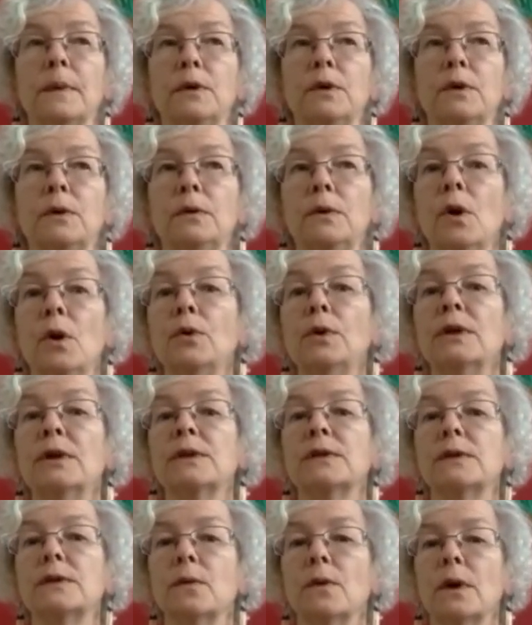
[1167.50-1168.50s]

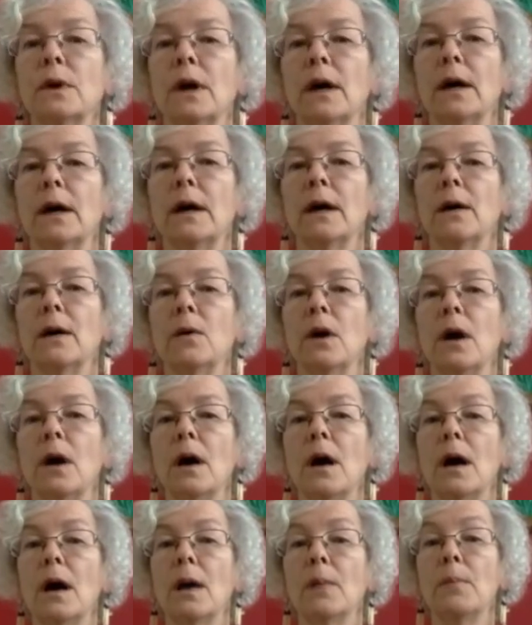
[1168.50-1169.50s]
notice
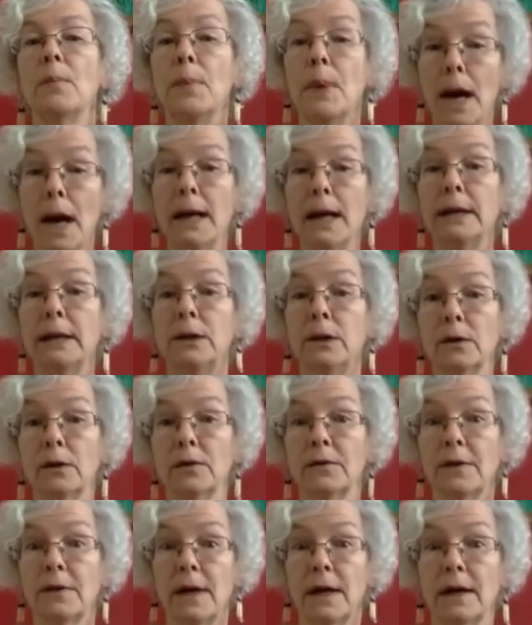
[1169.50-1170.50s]
our body
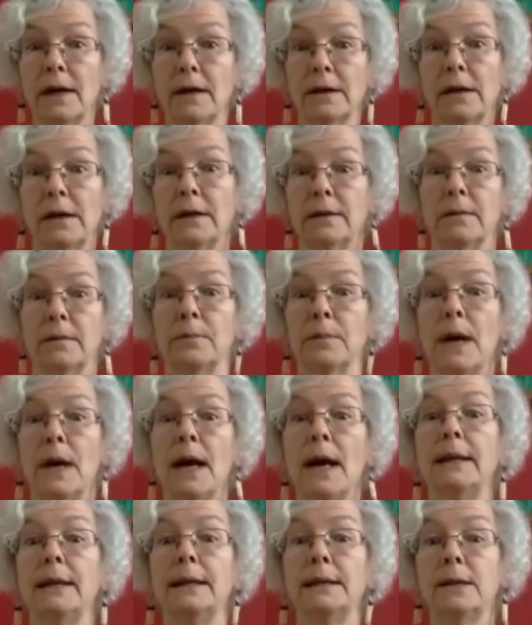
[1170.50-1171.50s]
notifier, our
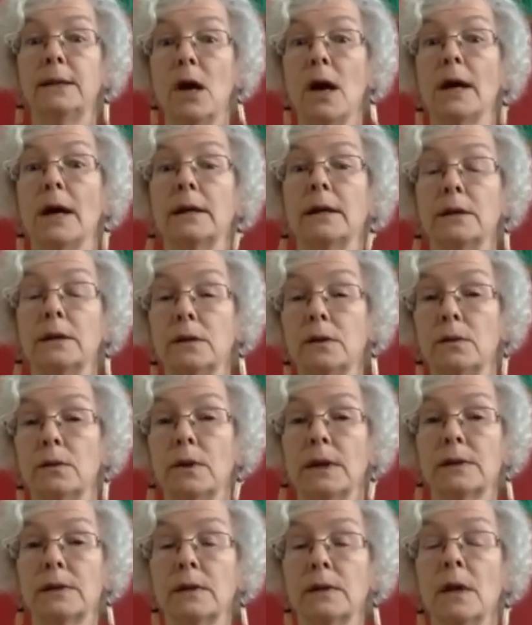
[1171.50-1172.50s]
body talking to
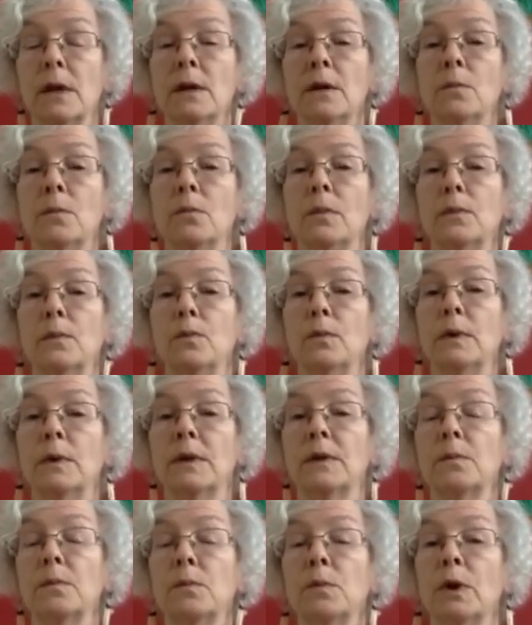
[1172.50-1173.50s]
us
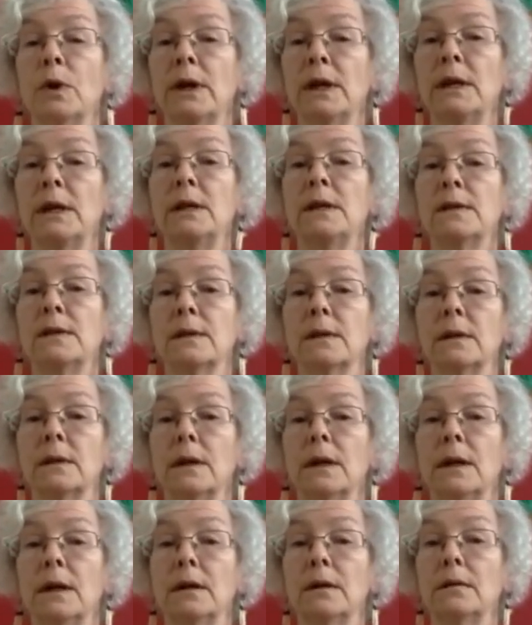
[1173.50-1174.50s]
with more ease
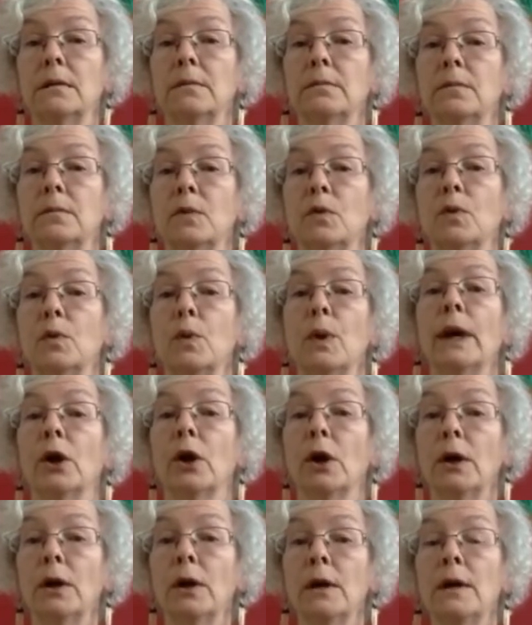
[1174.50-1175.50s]
and
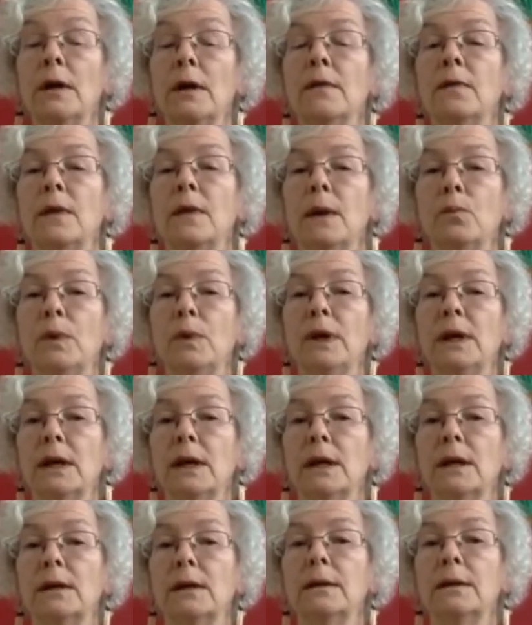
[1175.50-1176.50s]
quicker, then we
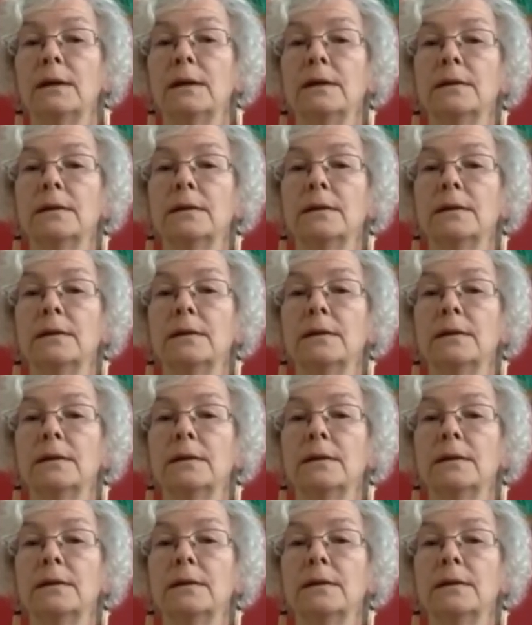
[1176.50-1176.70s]
can